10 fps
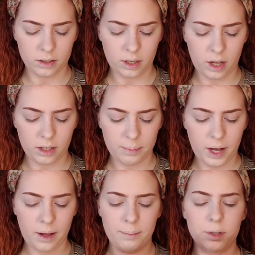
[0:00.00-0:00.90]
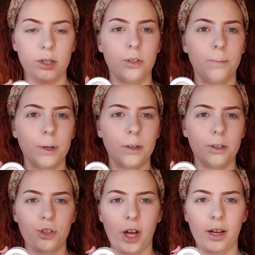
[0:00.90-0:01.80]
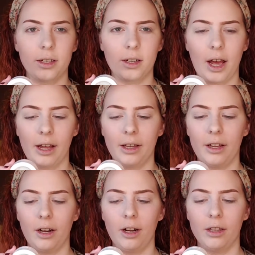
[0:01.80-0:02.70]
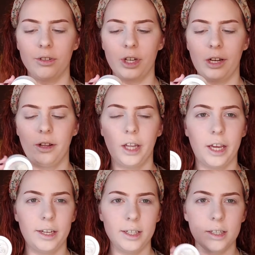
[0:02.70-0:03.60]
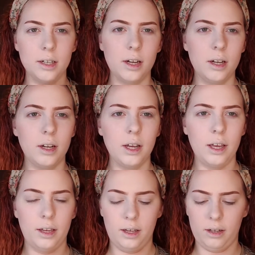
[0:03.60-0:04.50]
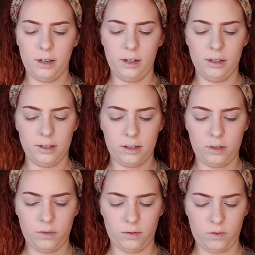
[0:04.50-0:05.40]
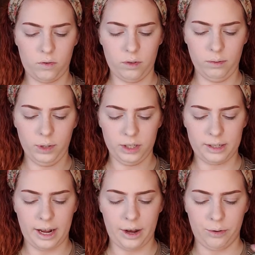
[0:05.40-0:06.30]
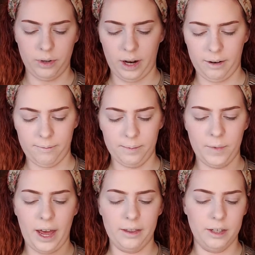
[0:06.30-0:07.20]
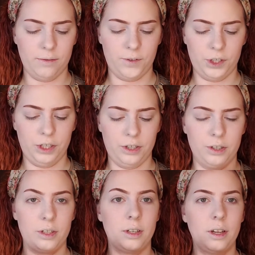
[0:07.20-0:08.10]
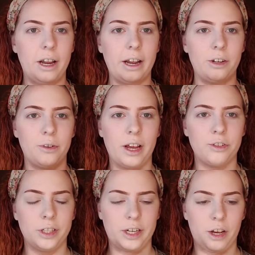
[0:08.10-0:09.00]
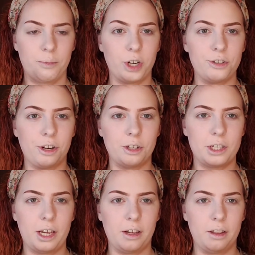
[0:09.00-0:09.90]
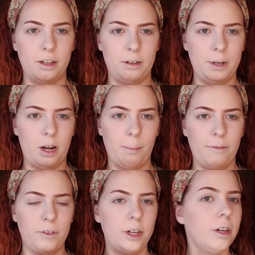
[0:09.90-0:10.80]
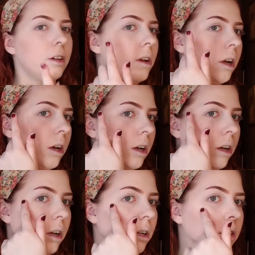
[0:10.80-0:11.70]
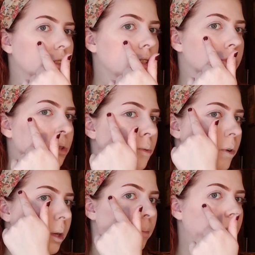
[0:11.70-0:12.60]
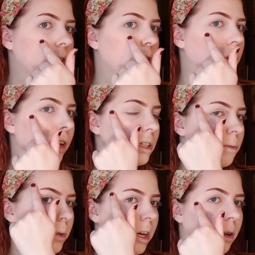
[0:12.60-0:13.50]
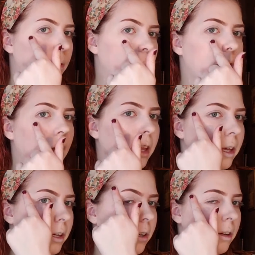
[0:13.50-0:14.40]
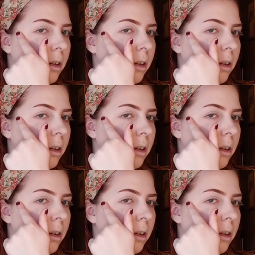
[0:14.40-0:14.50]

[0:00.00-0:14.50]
ColourPop Super Shock highlighter in the shade Glazed. And it is almost out. I've had this for years, and I don't actually take a brush, I just take a little bit on my finger and just swipe it across where I would put highlighter.